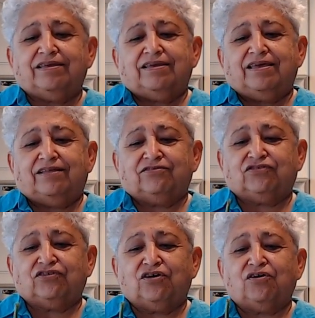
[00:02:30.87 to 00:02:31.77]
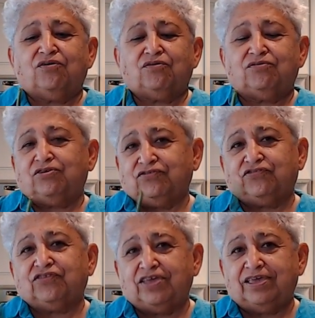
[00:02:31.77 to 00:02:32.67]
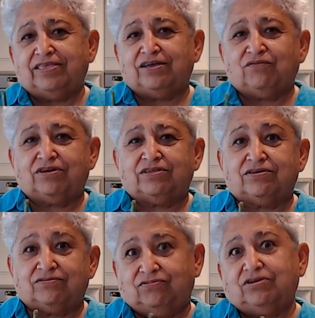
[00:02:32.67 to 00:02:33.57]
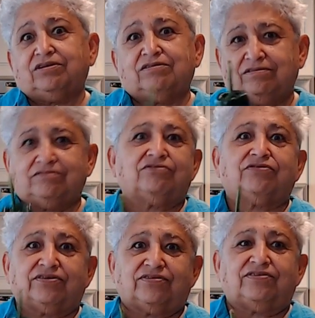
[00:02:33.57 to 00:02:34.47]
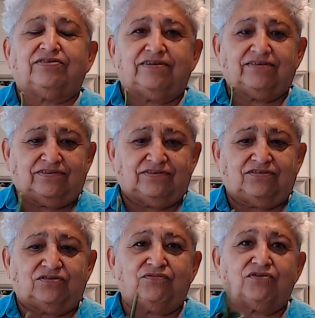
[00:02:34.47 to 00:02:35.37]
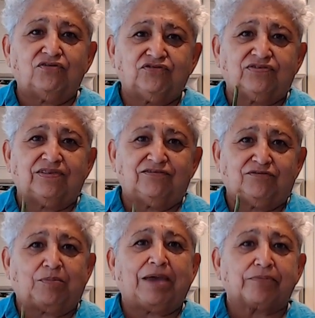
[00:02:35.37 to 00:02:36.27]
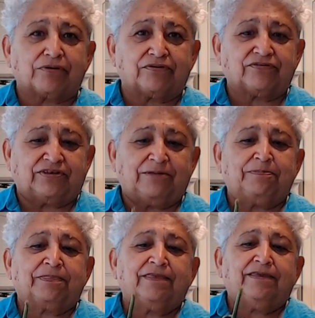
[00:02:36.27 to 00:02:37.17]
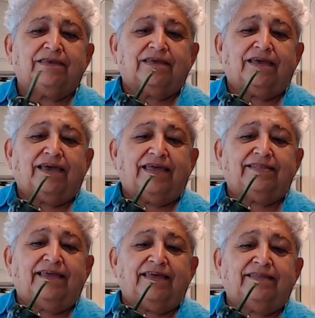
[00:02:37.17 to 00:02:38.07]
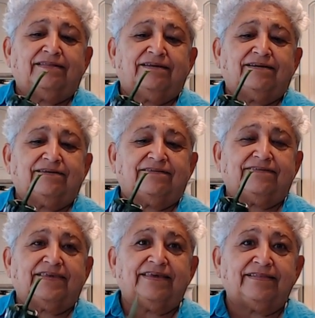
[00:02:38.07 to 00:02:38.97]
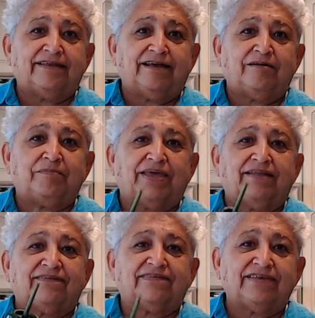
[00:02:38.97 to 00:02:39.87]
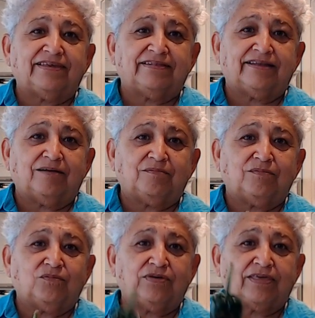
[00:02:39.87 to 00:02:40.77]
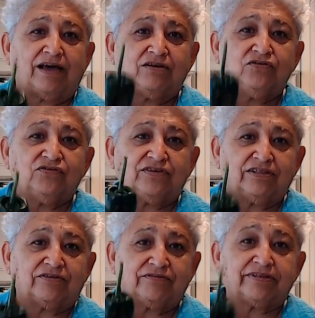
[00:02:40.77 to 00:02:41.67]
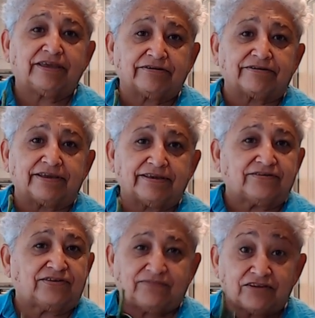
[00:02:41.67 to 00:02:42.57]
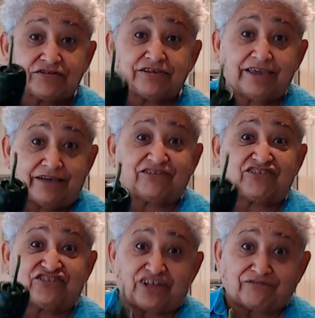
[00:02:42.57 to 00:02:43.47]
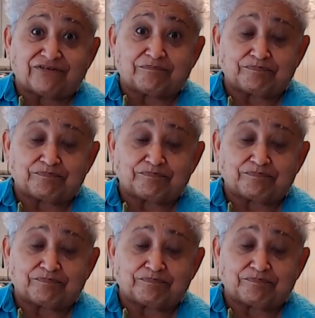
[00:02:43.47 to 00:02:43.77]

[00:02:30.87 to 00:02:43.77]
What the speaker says: and so you'll see that one of the real tricks to this is to roast these peppers and then skin them and seed them without losing their integrity, because eventually you have to stuff them.